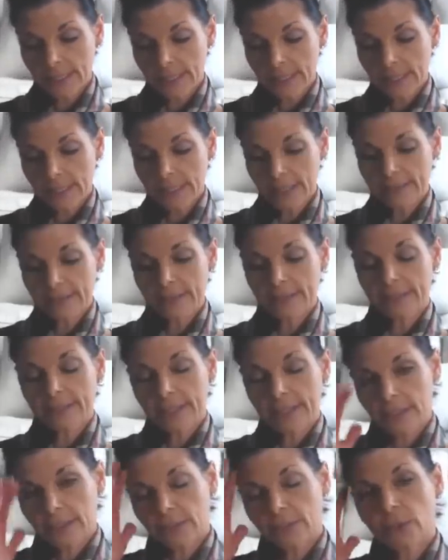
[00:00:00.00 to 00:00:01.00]
is the
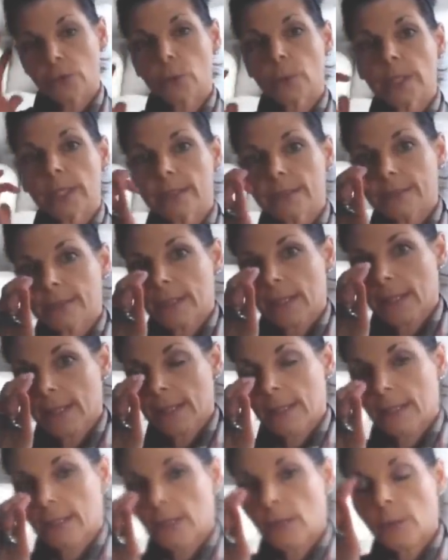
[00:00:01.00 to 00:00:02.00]
Six of Coins,
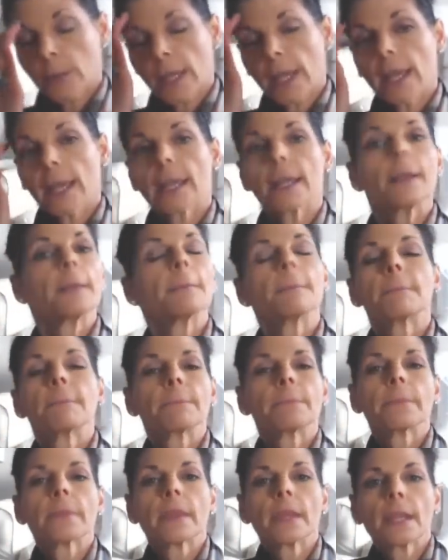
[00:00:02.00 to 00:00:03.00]
okay?
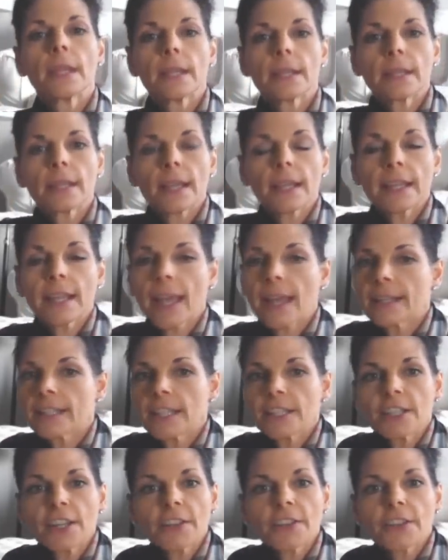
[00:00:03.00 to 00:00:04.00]
Again,
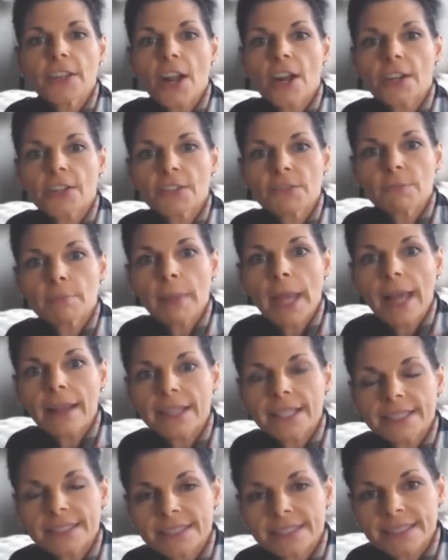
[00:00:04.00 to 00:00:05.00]
another card of
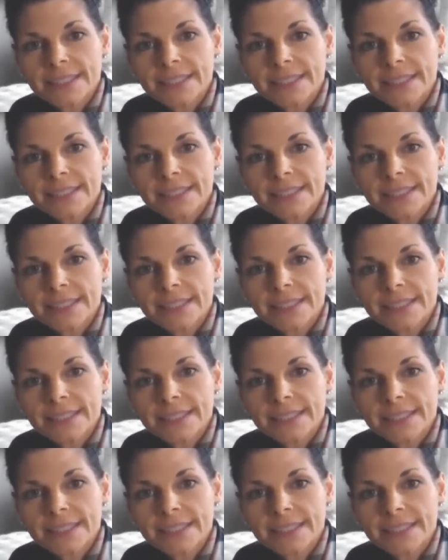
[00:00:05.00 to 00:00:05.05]
balance,